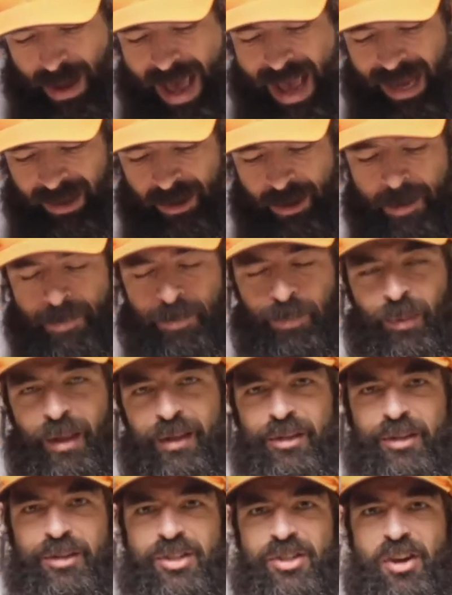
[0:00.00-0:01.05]
back
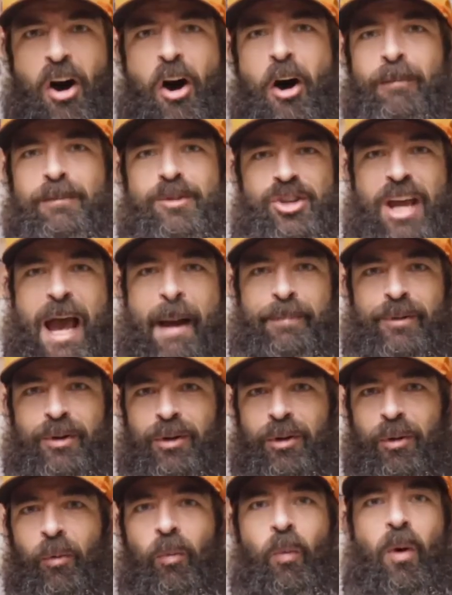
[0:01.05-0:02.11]
to Psalm
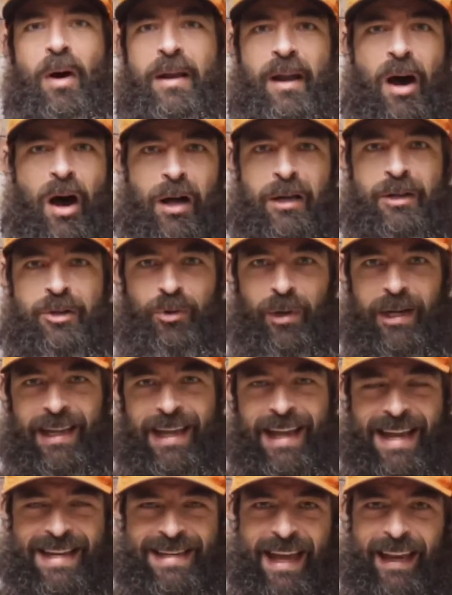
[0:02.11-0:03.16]
chapter 100.
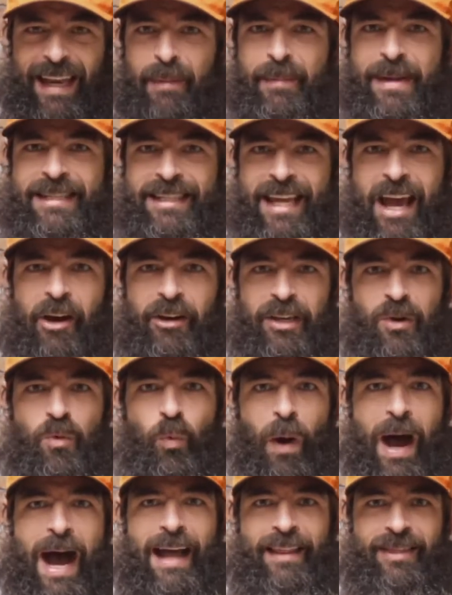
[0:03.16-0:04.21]
Now, let me tell you
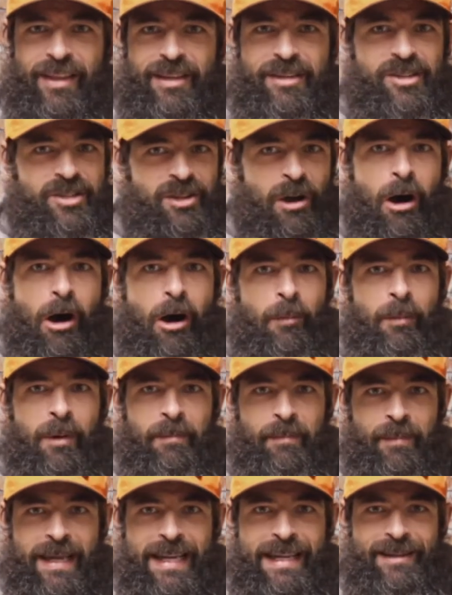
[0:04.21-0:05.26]
why this
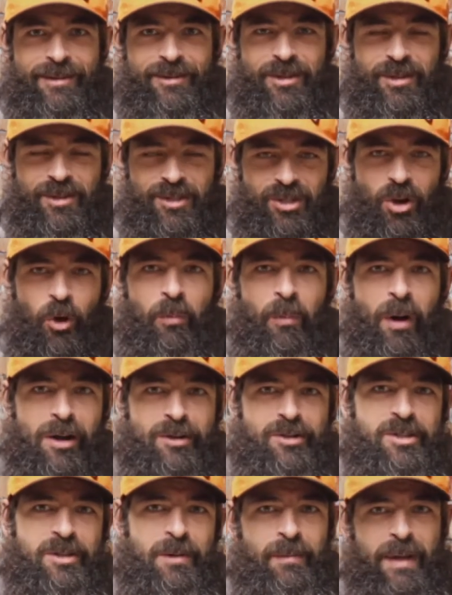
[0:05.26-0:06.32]
psalm means so
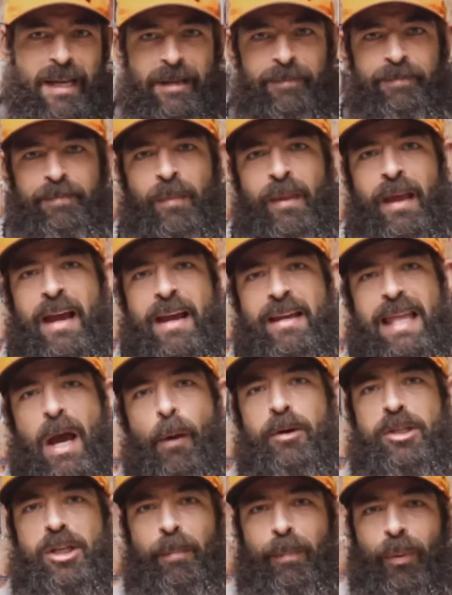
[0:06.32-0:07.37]
much to me.
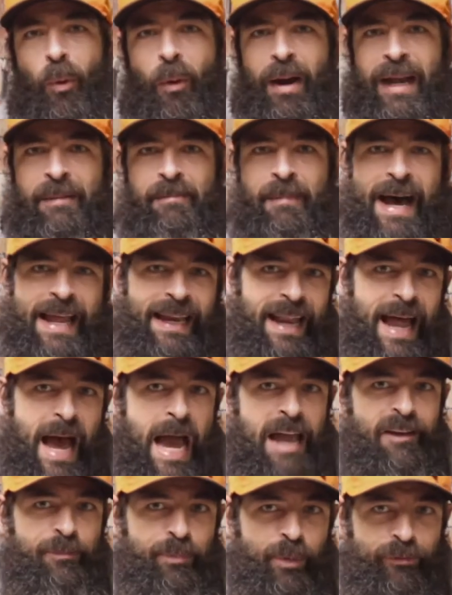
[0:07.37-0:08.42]
There was a point in my
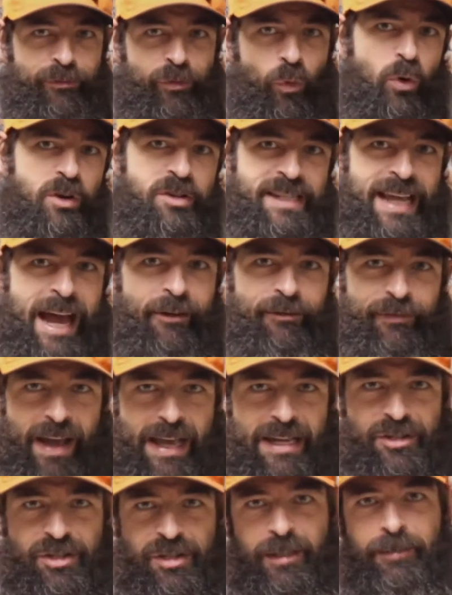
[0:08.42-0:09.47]
life before
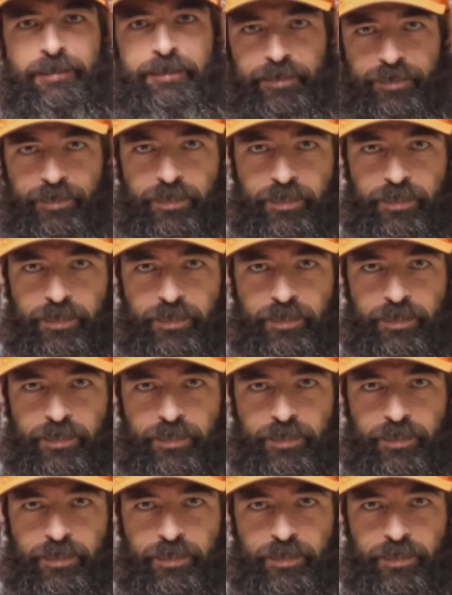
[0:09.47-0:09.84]
salvation